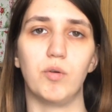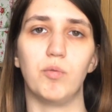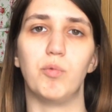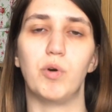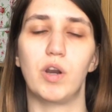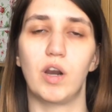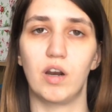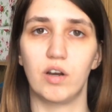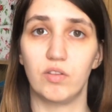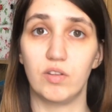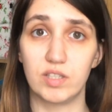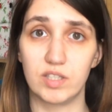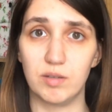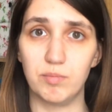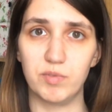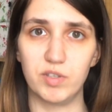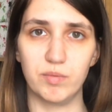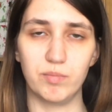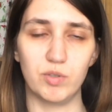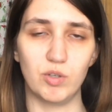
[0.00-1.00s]
what are the
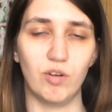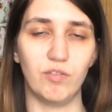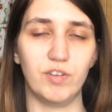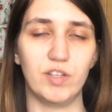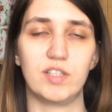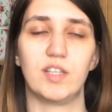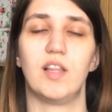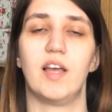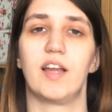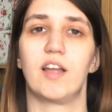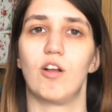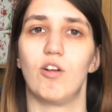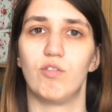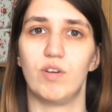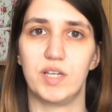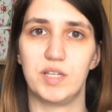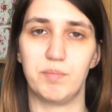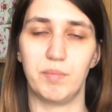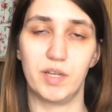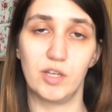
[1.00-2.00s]
symptoms of it? Like I
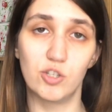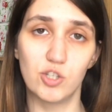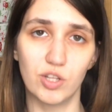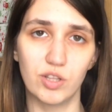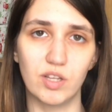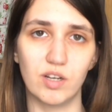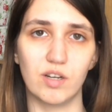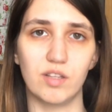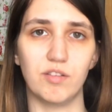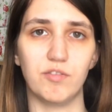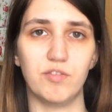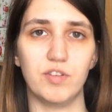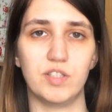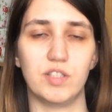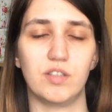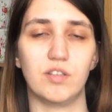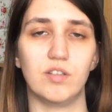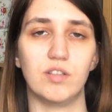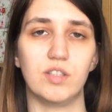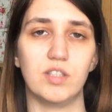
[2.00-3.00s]
already mentioned, there are the
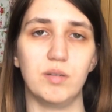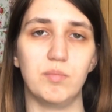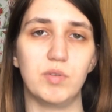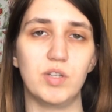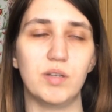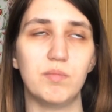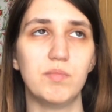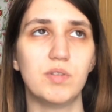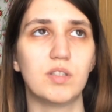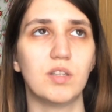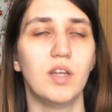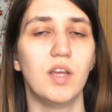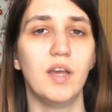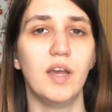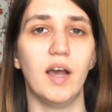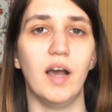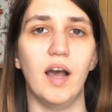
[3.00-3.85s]
physical symptoms.